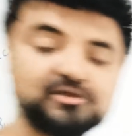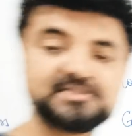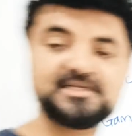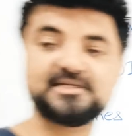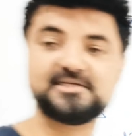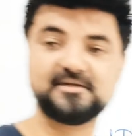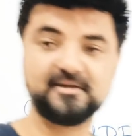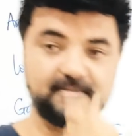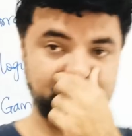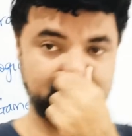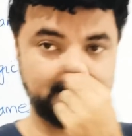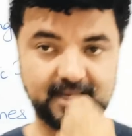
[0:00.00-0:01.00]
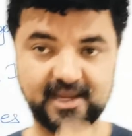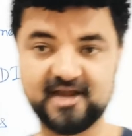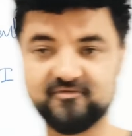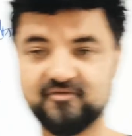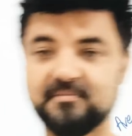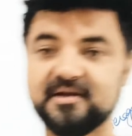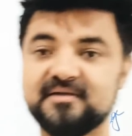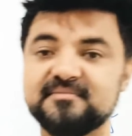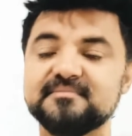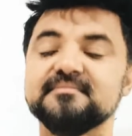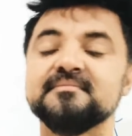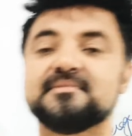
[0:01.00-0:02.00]
logic section and verbal.
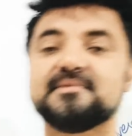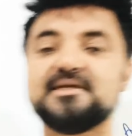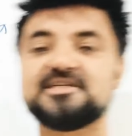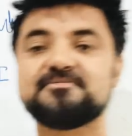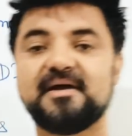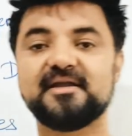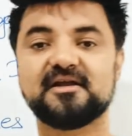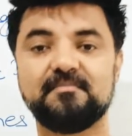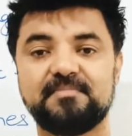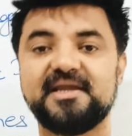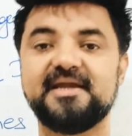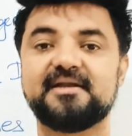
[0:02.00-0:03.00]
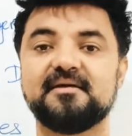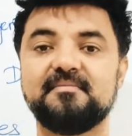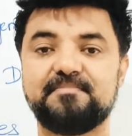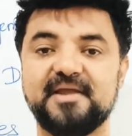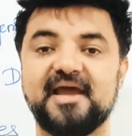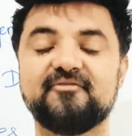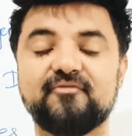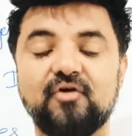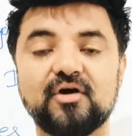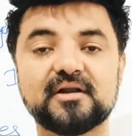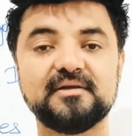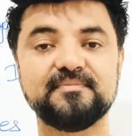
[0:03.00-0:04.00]
This is my complete plan
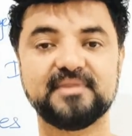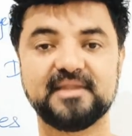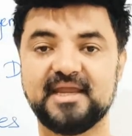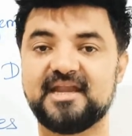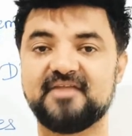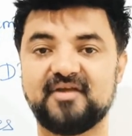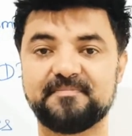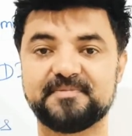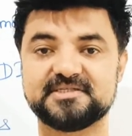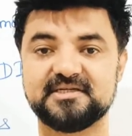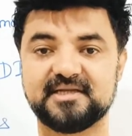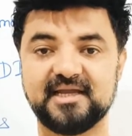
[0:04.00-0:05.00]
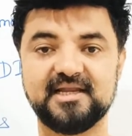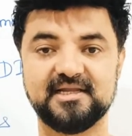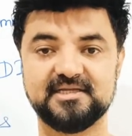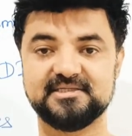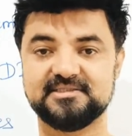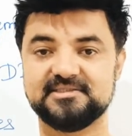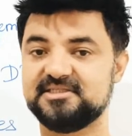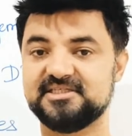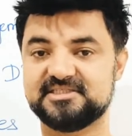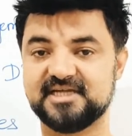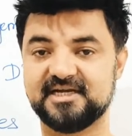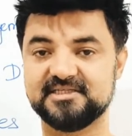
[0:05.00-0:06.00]
for 85% G
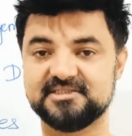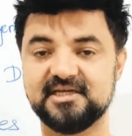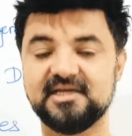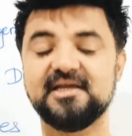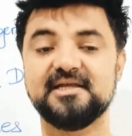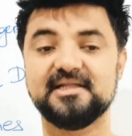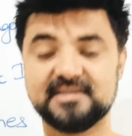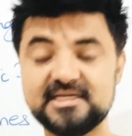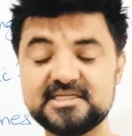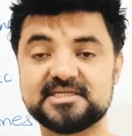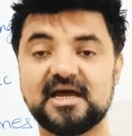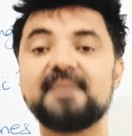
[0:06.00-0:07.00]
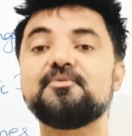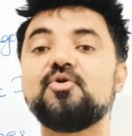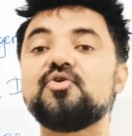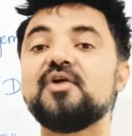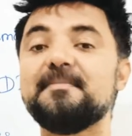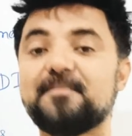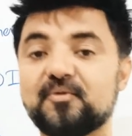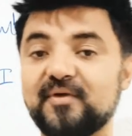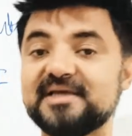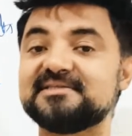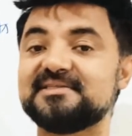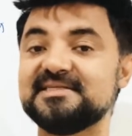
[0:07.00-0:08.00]
strategy. This I'm going to
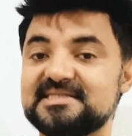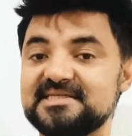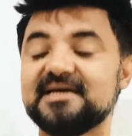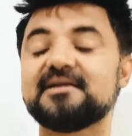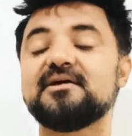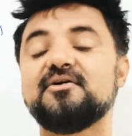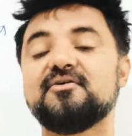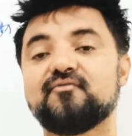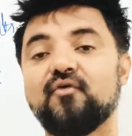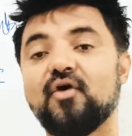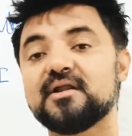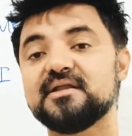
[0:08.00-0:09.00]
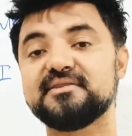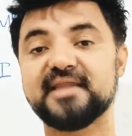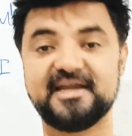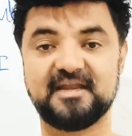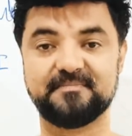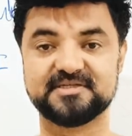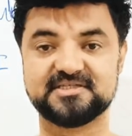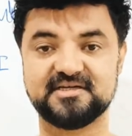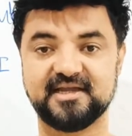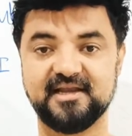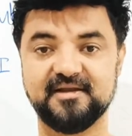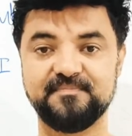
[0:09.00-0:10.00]
improvise this year for
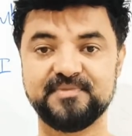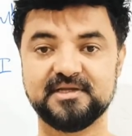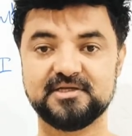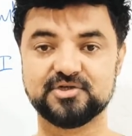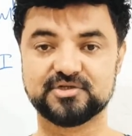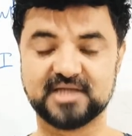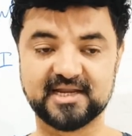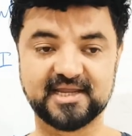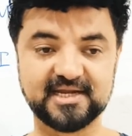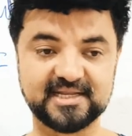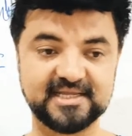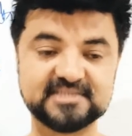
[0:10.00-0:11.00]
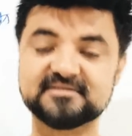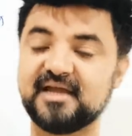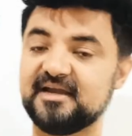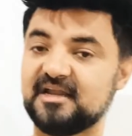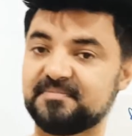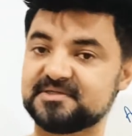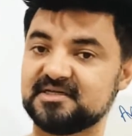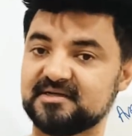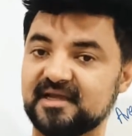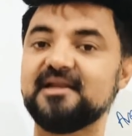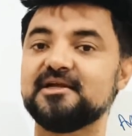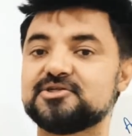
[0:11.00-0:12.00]
90%. So target is
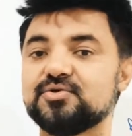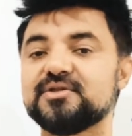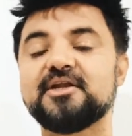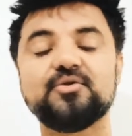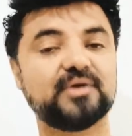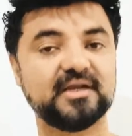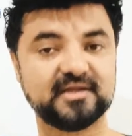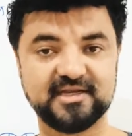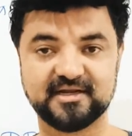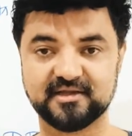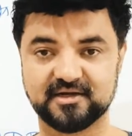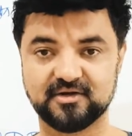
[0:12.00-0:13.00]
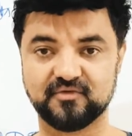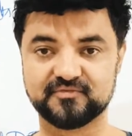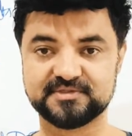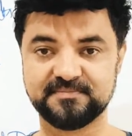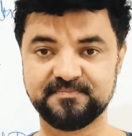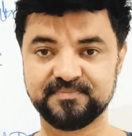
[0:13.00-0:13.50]
90%, so that you can clear the cutoffs.